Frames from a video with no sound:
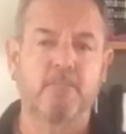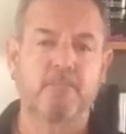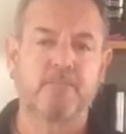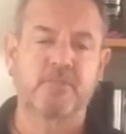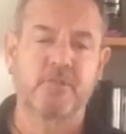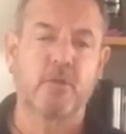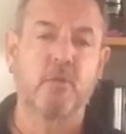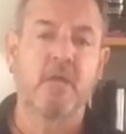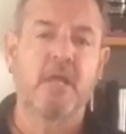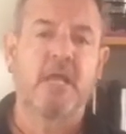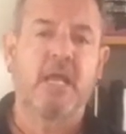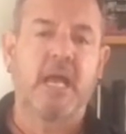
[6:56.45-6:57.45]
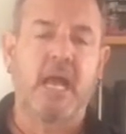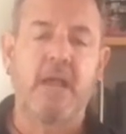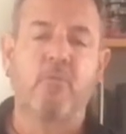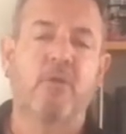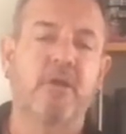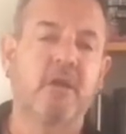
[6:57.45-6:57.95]
So I
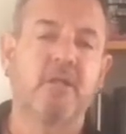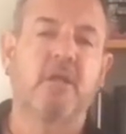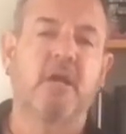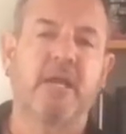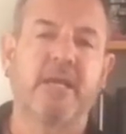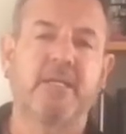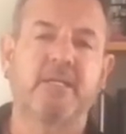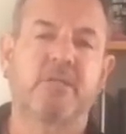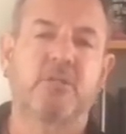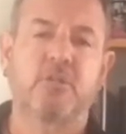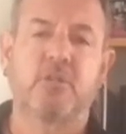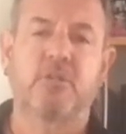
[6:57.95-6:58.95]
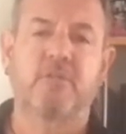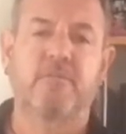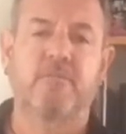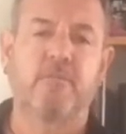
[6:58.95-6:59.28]
went online to look,